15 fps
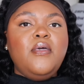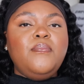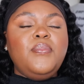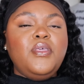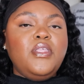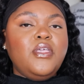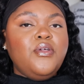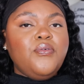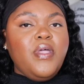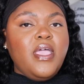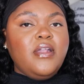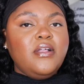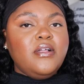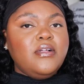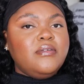beauty
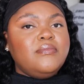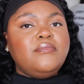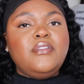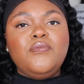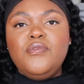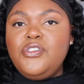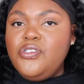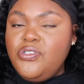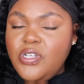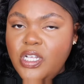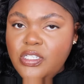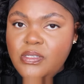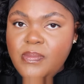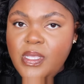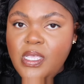creator, then would you
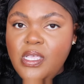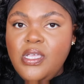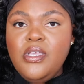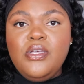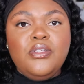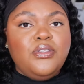trust me?